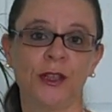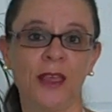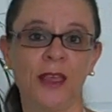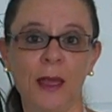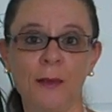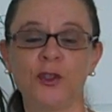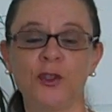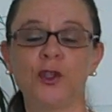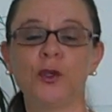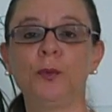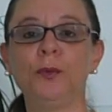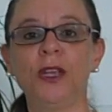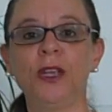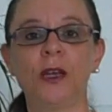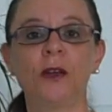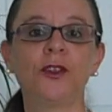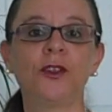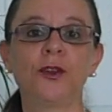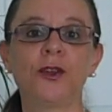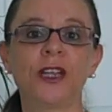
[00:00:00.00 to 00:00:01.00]
them to
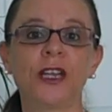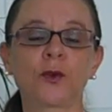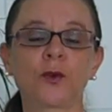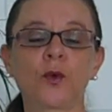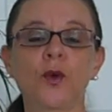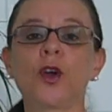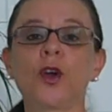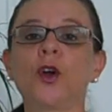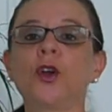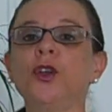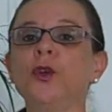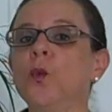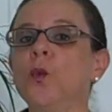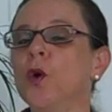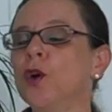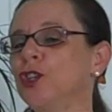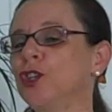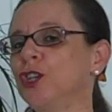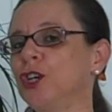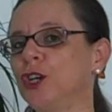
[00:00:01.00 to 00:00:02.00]
be on your network or you
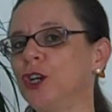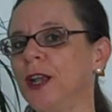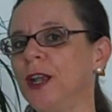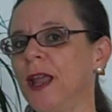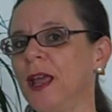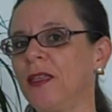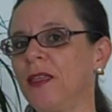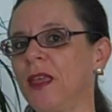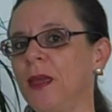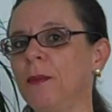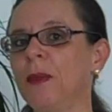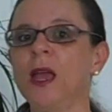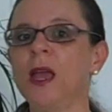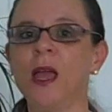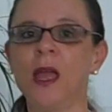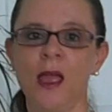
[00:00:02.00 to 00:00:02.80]
want to connect them,